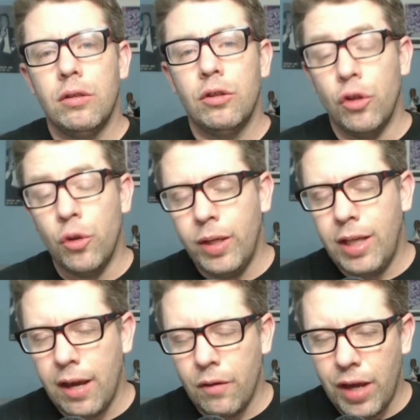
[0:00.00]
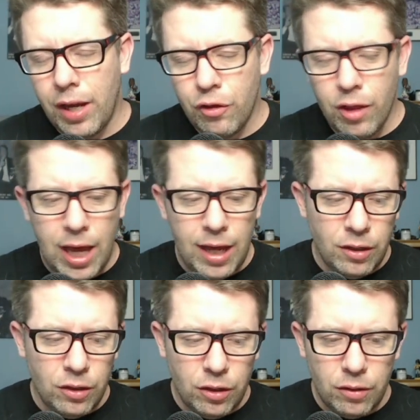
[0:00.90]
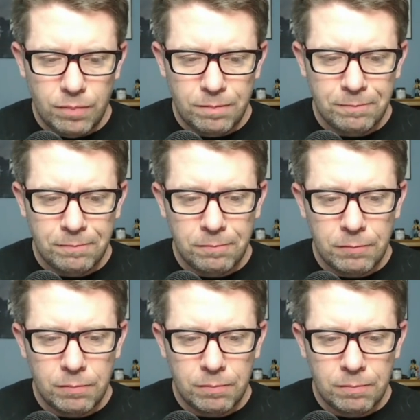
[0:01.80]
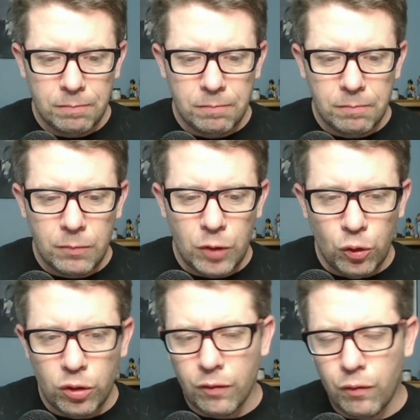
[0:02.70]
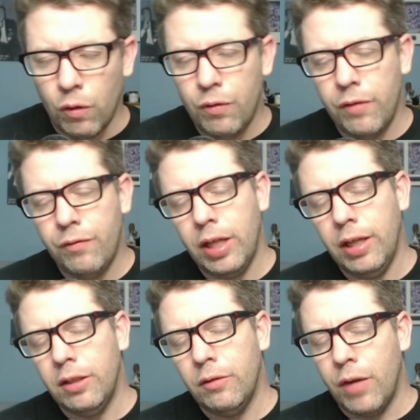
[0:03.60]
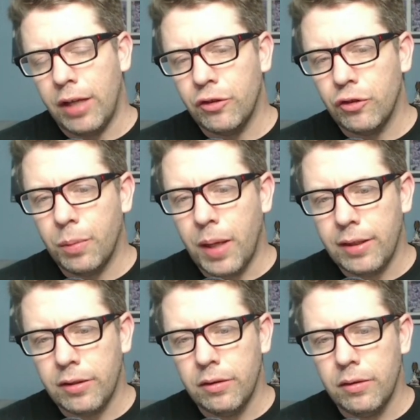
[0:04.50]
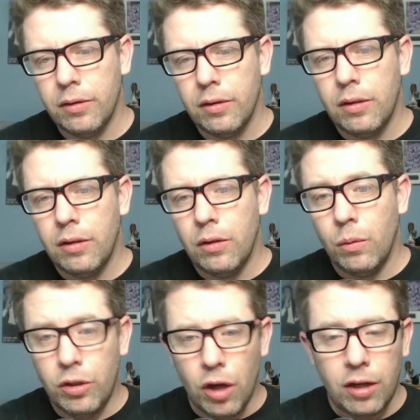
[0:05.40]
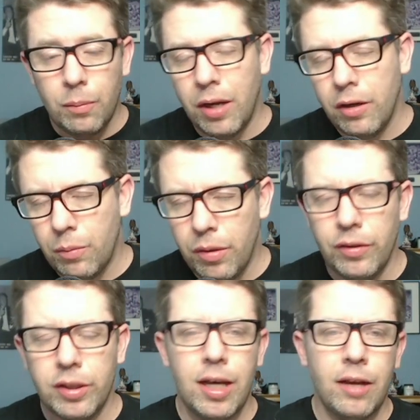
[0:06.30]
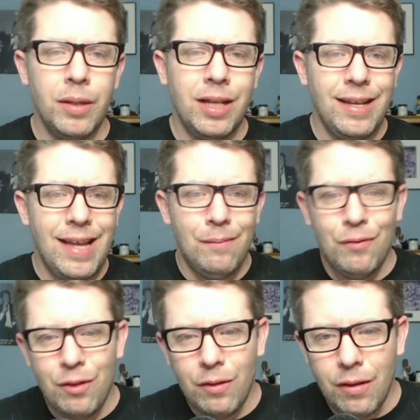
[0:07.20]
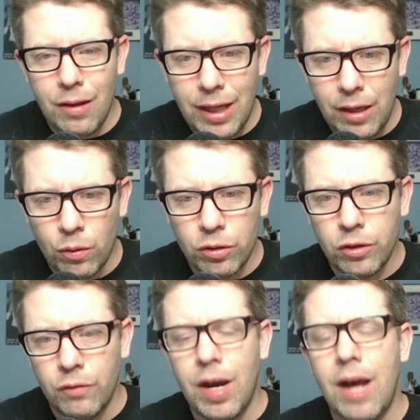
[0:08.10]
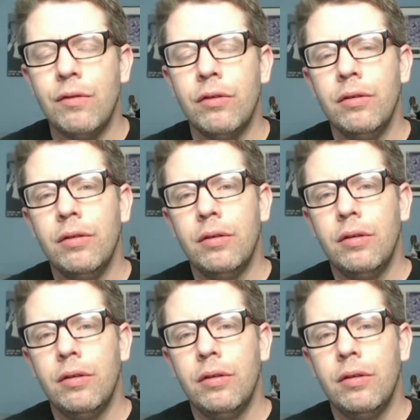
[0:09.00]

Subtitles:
So do we take advantage of that and use the full 15 roster spots? We talked about in the previous segment that depth equals survival.